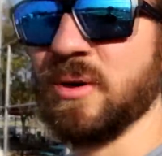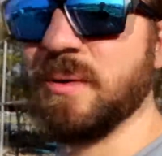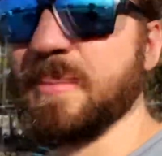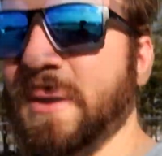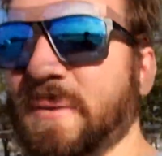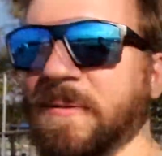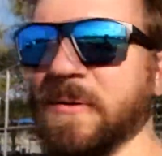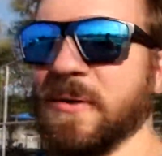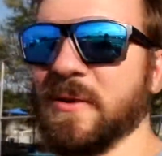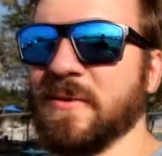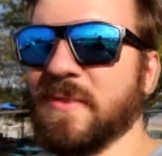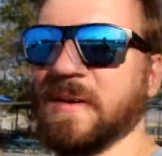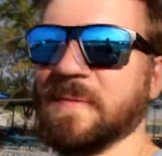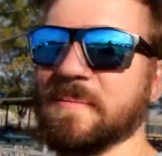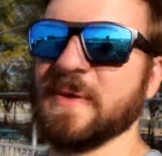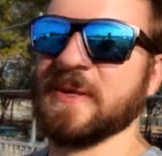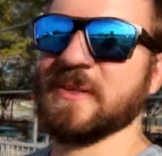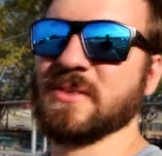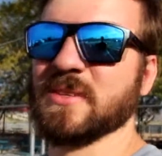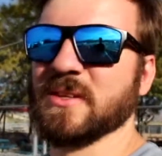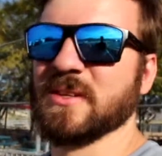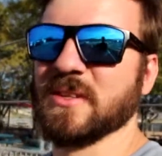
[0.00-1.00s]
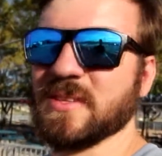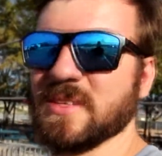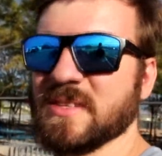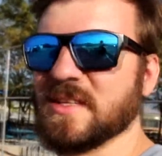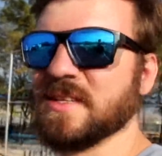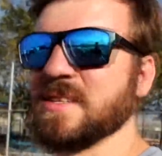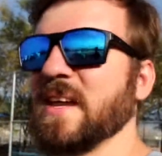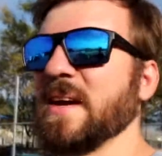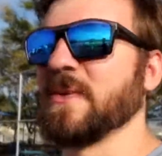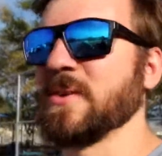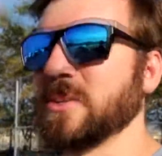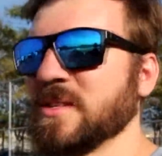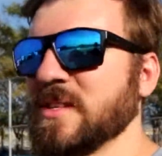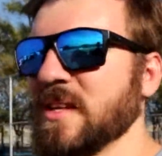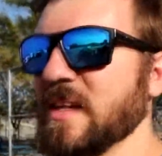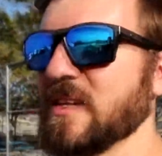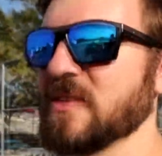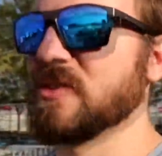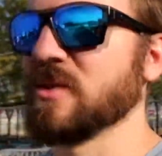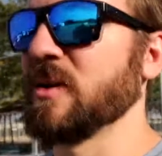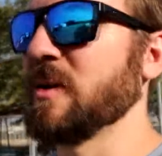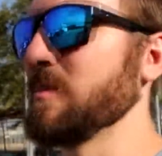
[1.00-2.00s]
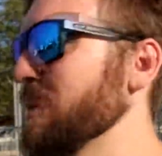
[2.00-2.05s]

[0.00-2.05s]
We're about forty-five minutes into the six hour stint, so